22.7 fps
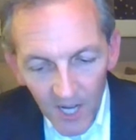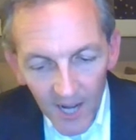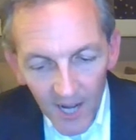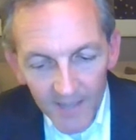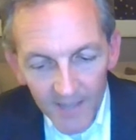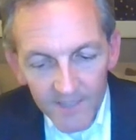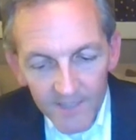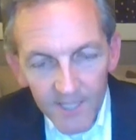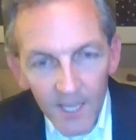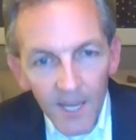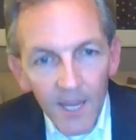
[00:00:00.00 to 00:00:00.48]

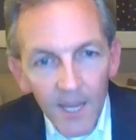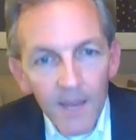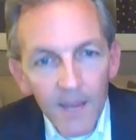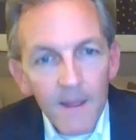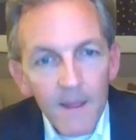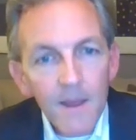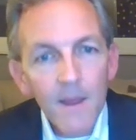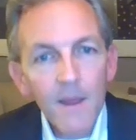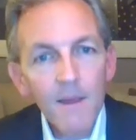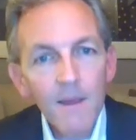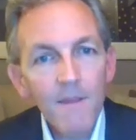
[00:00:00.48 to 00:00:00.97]

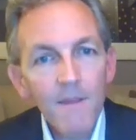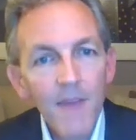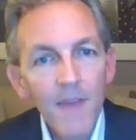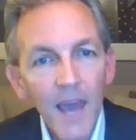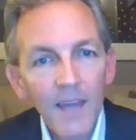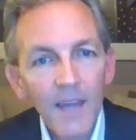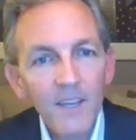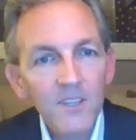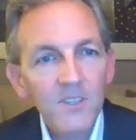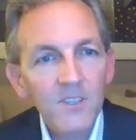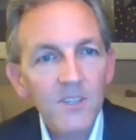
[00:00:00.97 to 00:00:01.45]
IT.
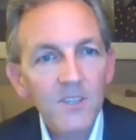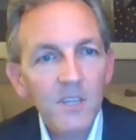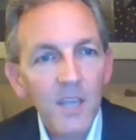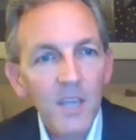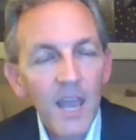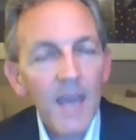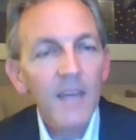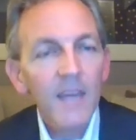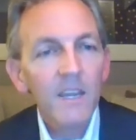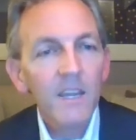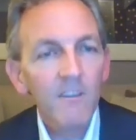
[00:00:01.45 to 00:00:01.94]
That is the
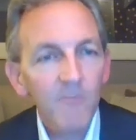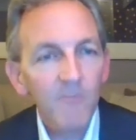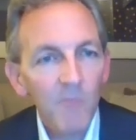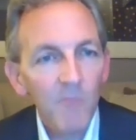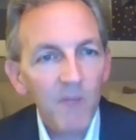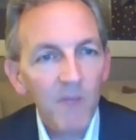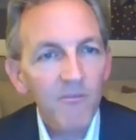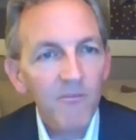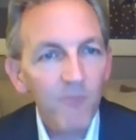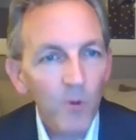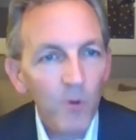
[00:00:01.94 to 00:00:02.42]
end of
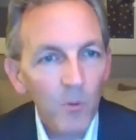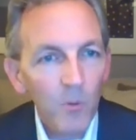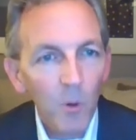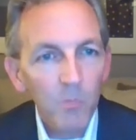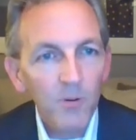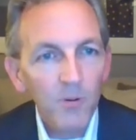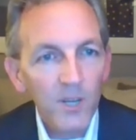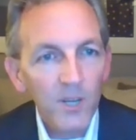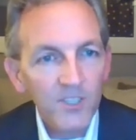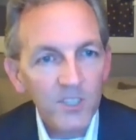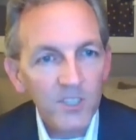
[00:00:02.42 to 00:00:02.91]
my formal
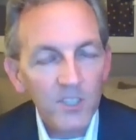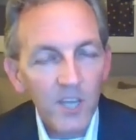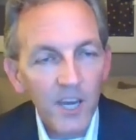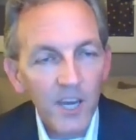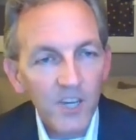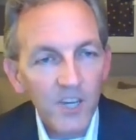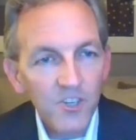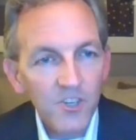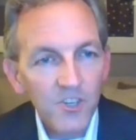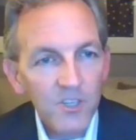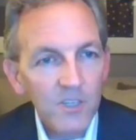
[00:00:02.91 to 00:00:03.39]

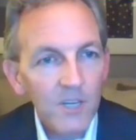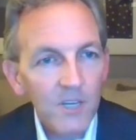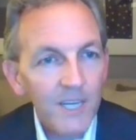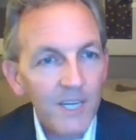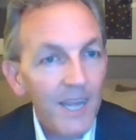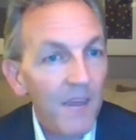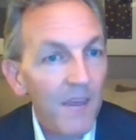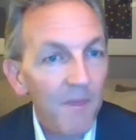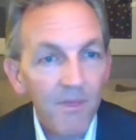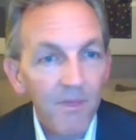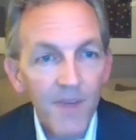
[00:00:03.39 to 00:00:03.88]
presentation.
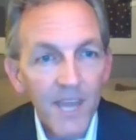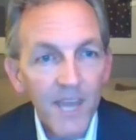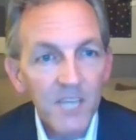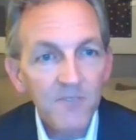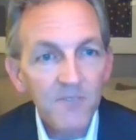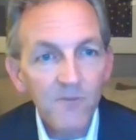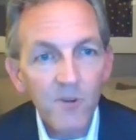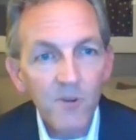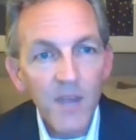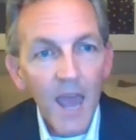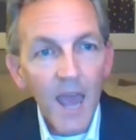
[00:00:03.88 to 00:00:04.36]
Again, thanks
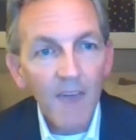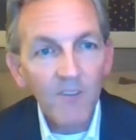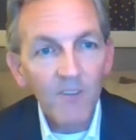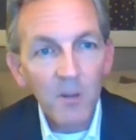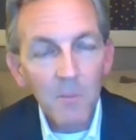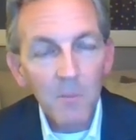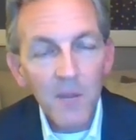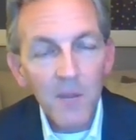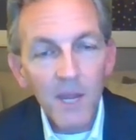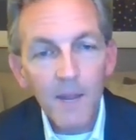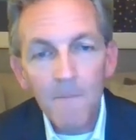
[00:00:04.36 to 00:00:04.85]
for
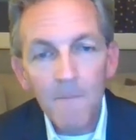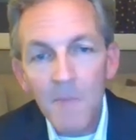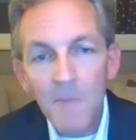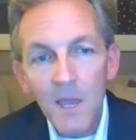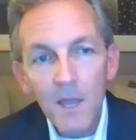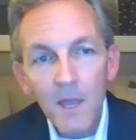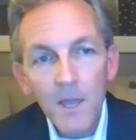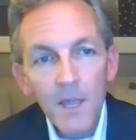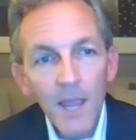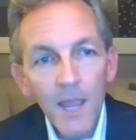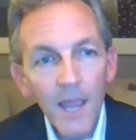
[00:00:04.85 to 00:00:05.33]
having me,
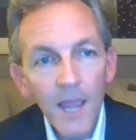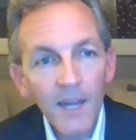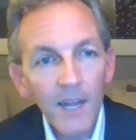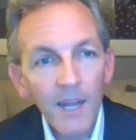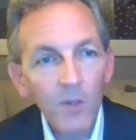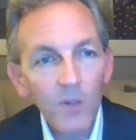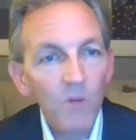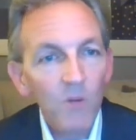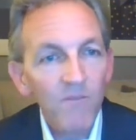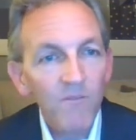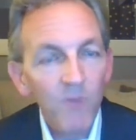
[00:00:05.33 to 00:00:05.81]
and I
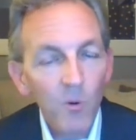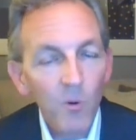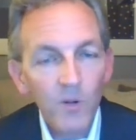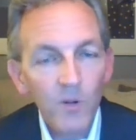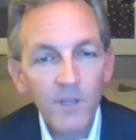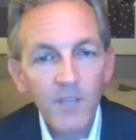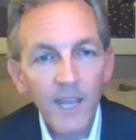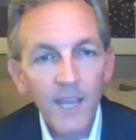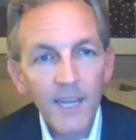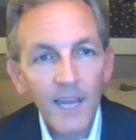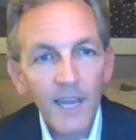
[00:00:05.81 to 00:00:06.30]
look forward to
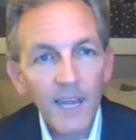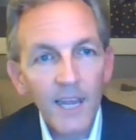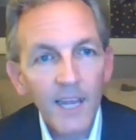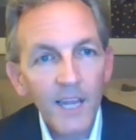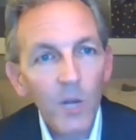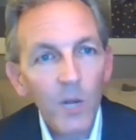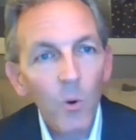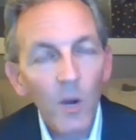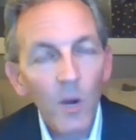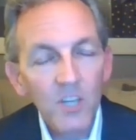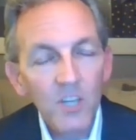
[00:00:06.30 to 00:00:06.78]
taking
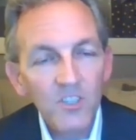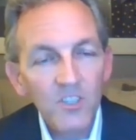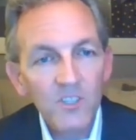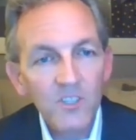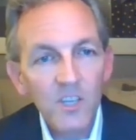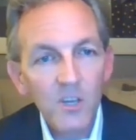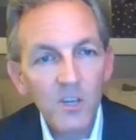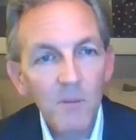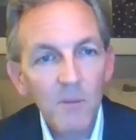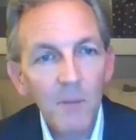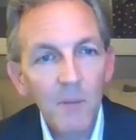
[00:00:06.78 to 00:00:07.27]
any questions
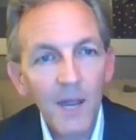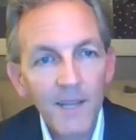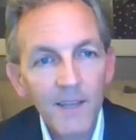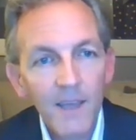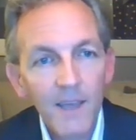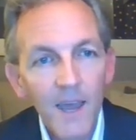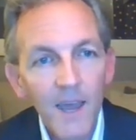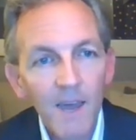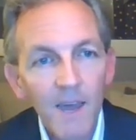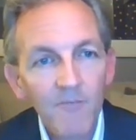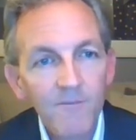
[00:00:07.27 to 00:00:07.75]
that you might
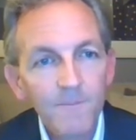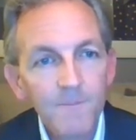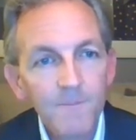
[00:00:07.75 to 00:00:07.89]
have.